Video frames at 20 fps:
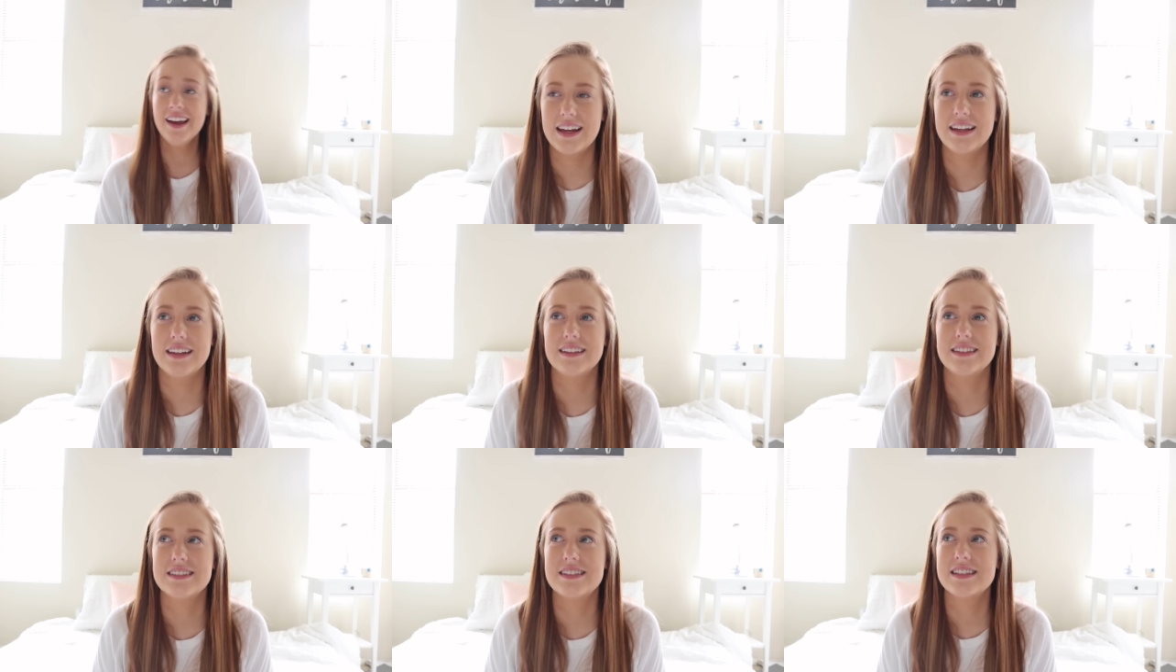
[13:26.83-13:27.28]

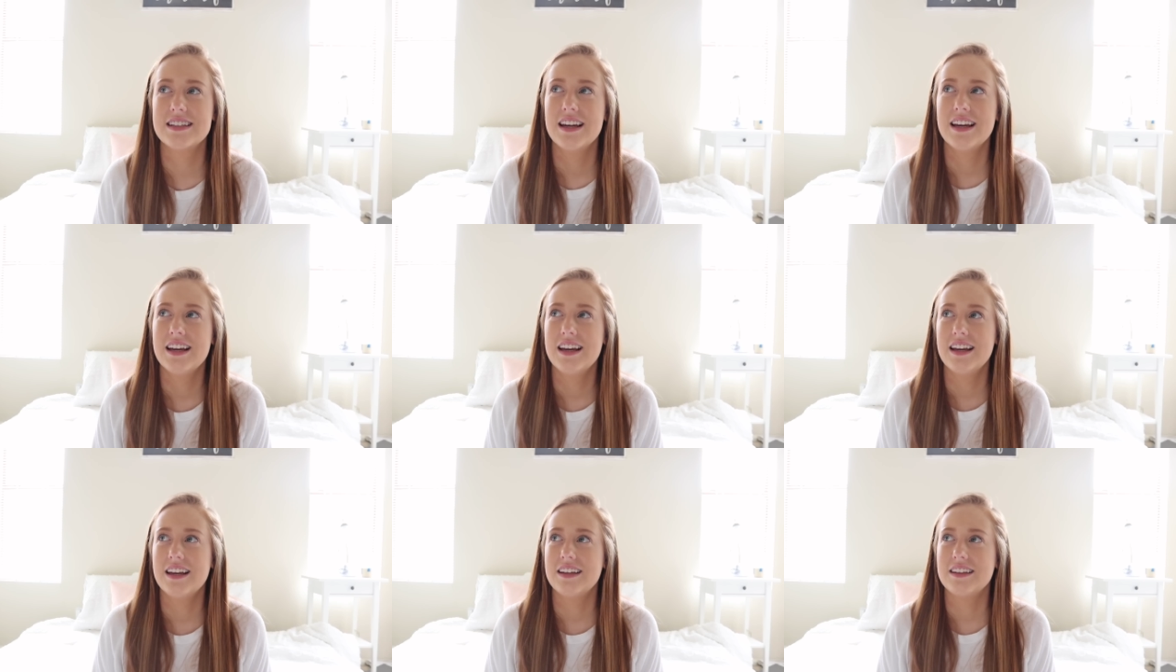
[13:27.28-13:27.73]
And
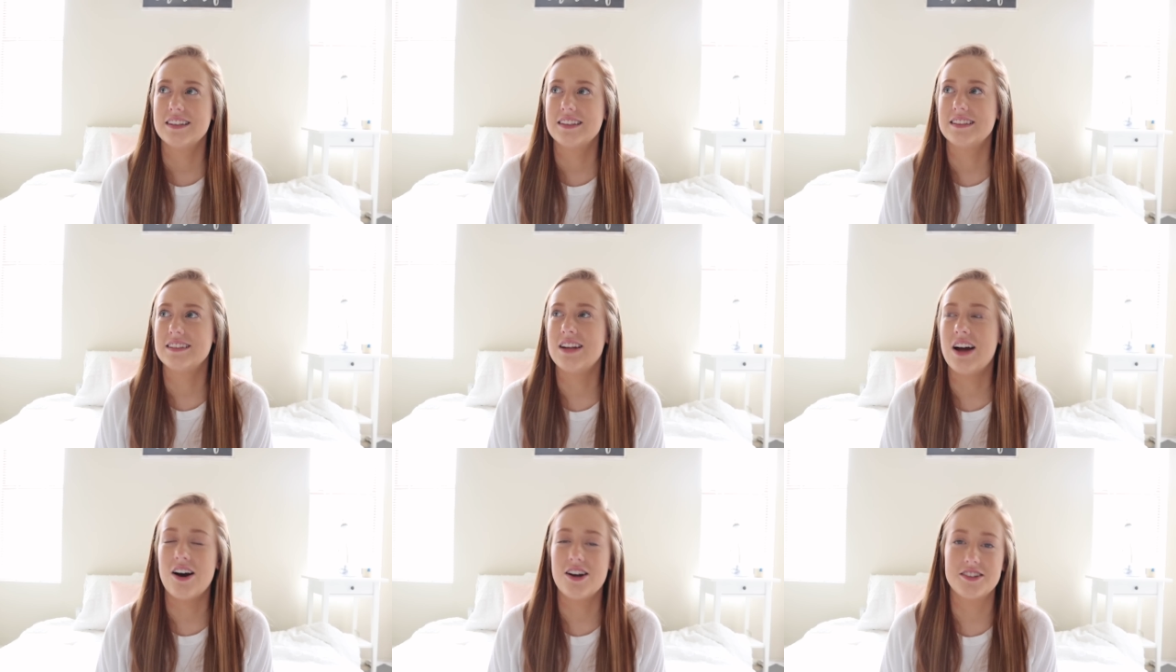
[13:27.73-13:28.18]

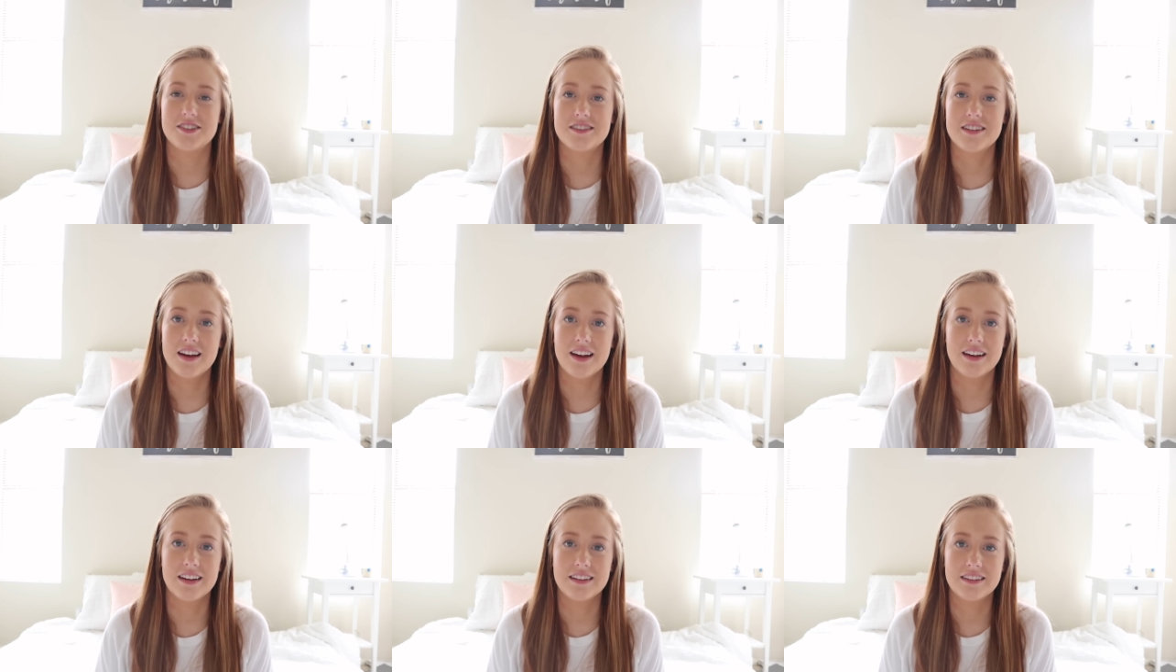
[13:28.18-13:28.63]
not
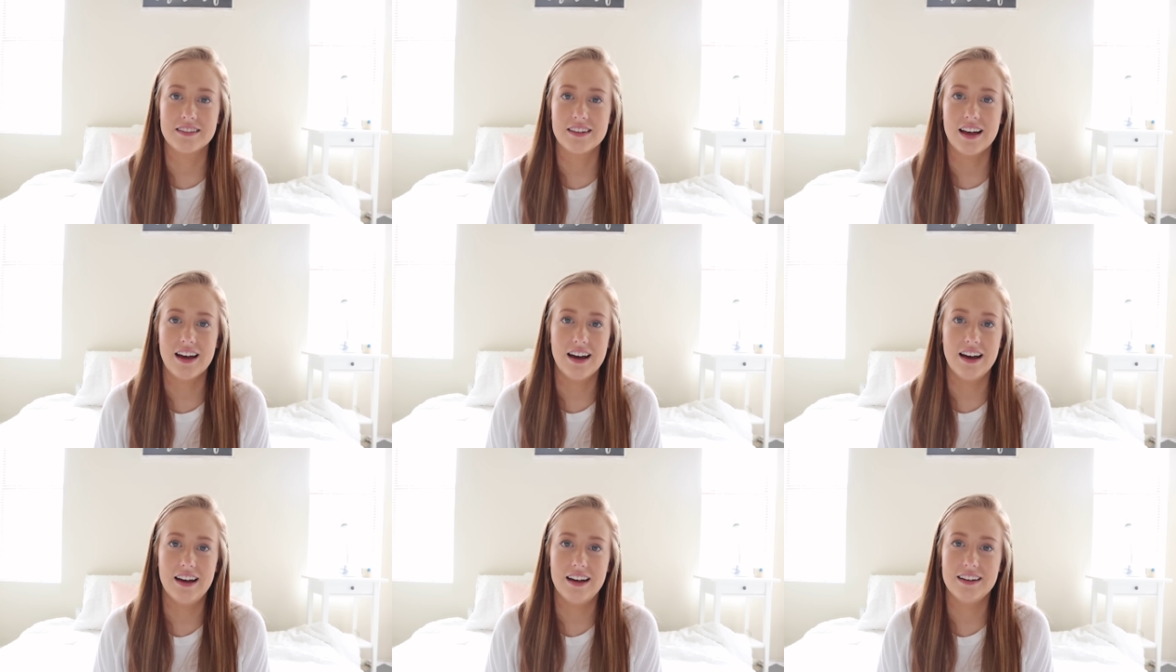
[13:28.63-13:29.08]
saying
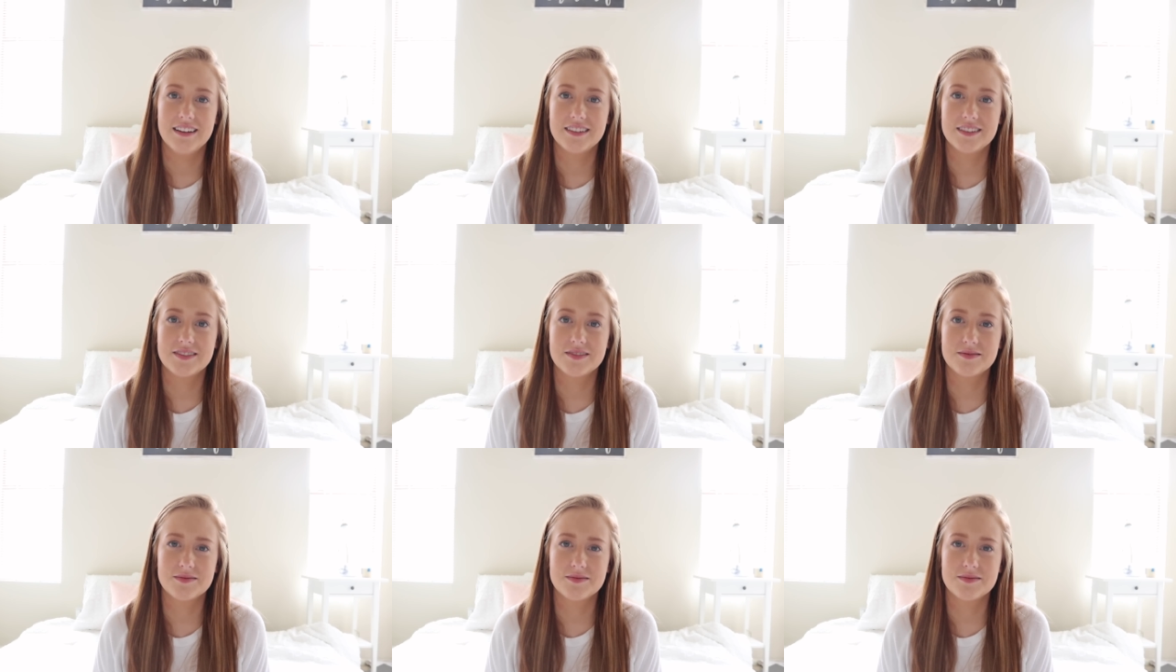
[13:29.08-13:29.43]
that